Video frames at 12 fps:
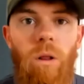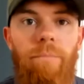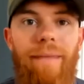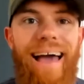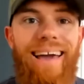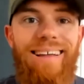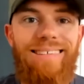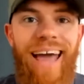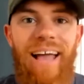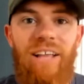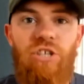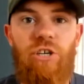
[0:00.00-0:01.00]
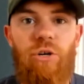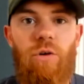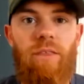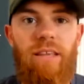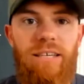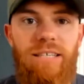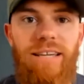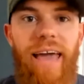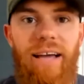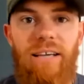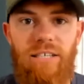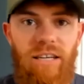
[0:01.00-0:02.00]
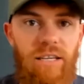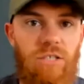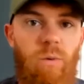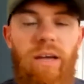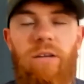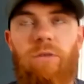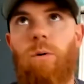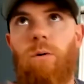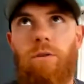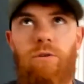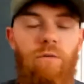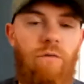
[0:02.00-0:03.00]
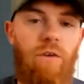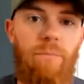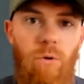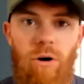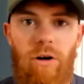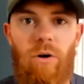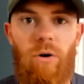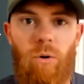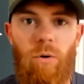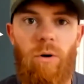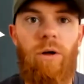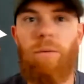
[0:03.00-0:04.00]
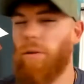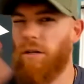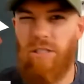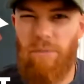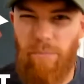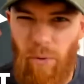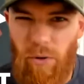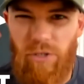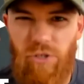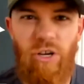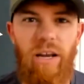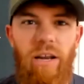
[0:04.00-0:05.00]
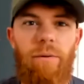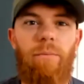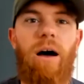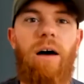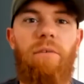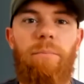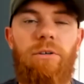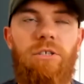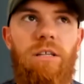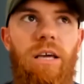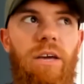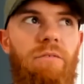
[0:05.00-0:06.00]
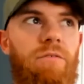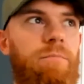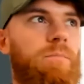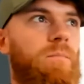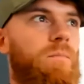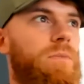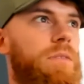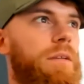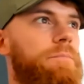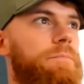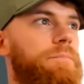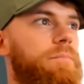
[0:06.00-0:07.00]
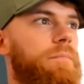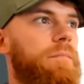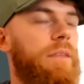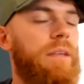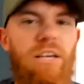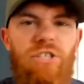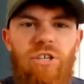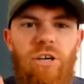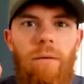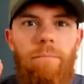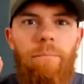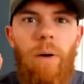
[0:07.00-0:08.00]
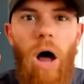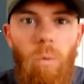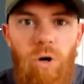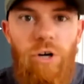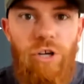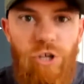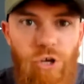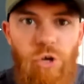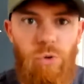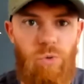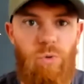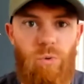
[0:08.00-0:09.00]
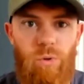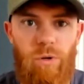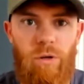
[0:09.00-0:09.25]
and my intention over these next 6 weeks, well, there's 3 more to go, plus some bonus training we'll have up our sleeve, is to empower you